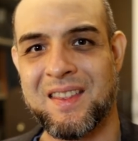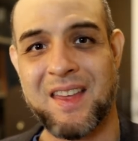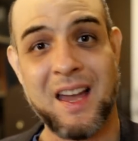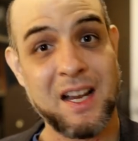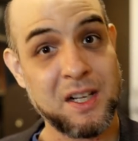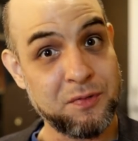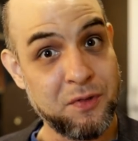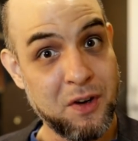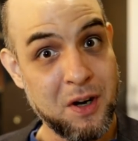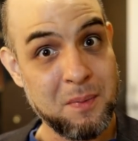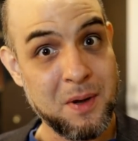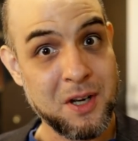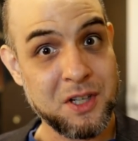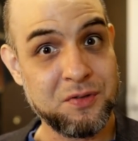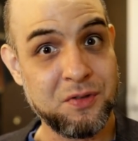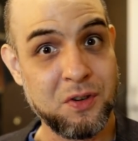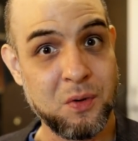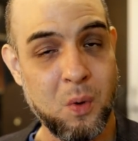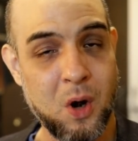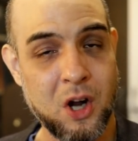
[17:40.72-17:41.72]
thanks very
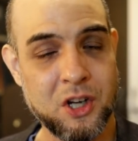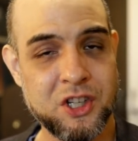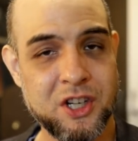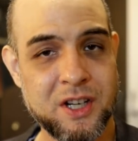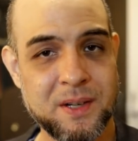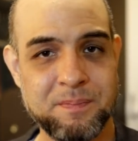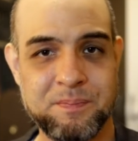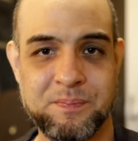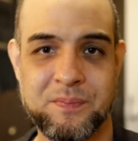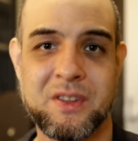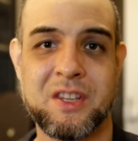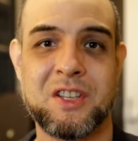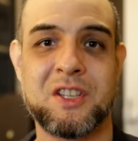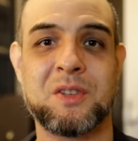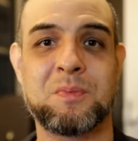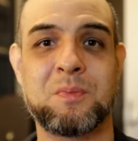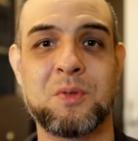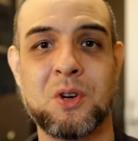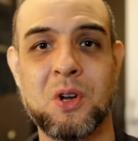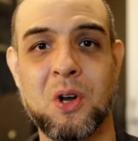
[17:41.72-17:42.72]
much for watching.
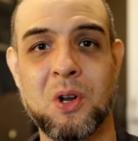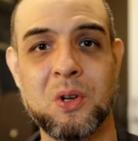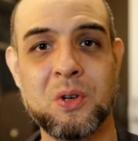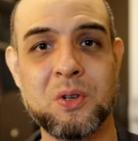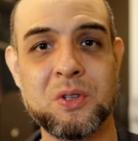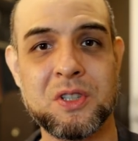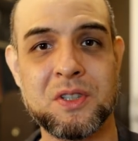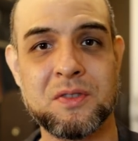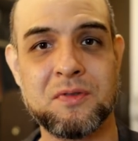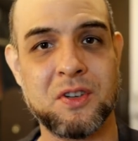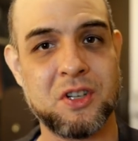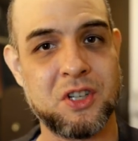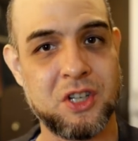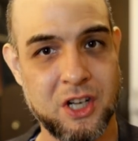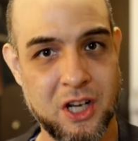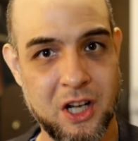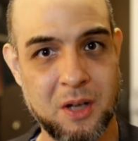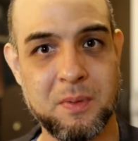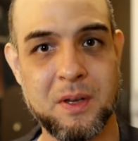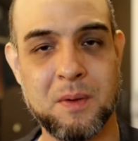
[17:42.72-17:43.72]
This is Bruno Luce for
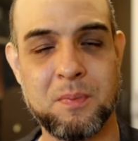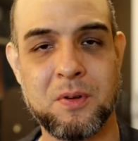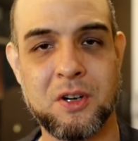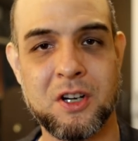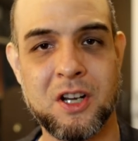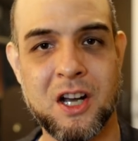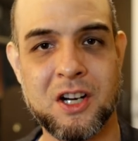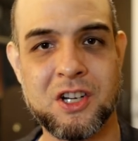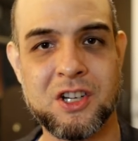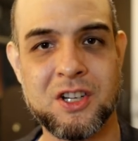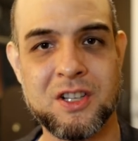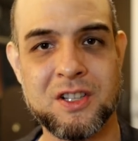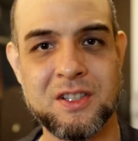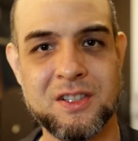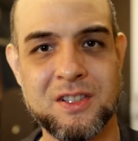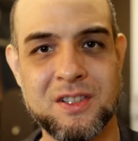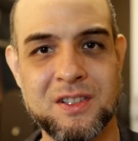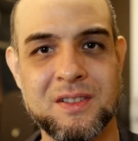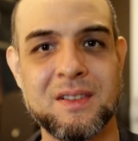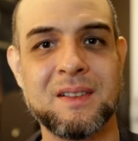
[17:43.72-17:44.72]
GLB
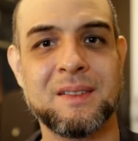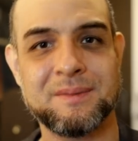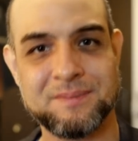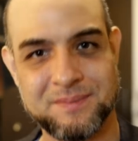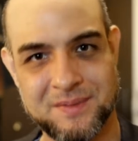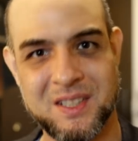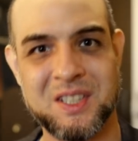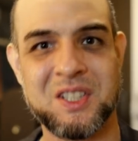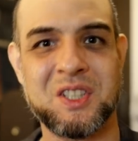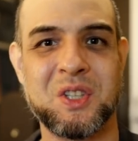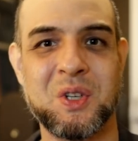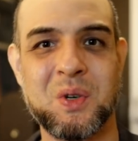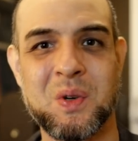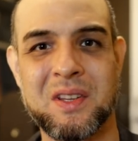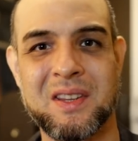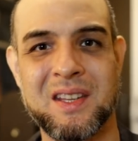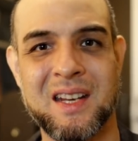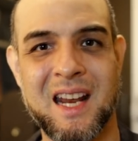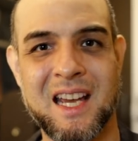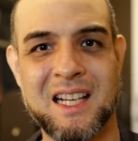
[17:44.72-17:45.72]
Productions. See you
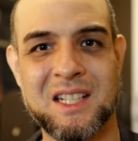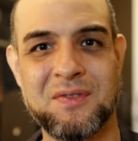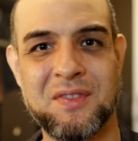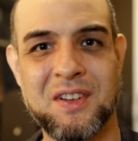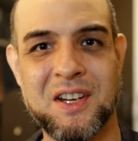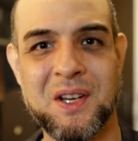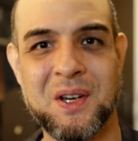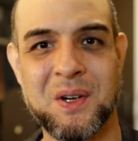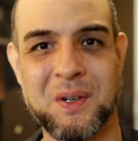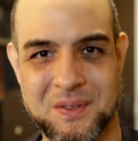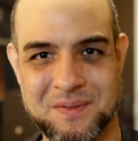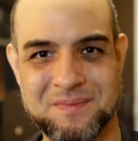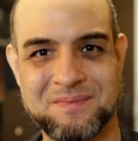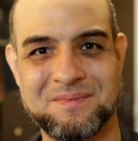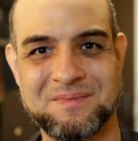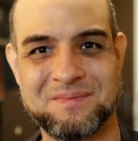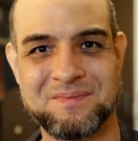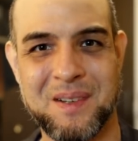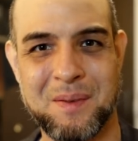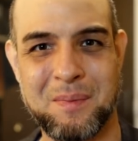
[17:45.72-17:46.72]
in the next video.
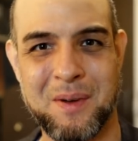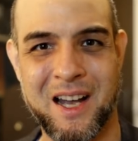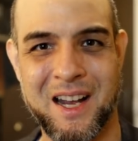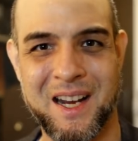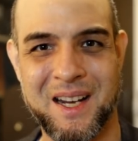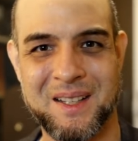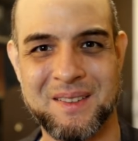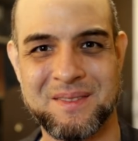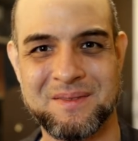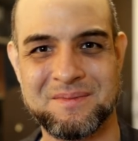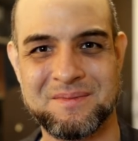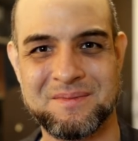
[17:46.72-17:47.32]
Bye-bye.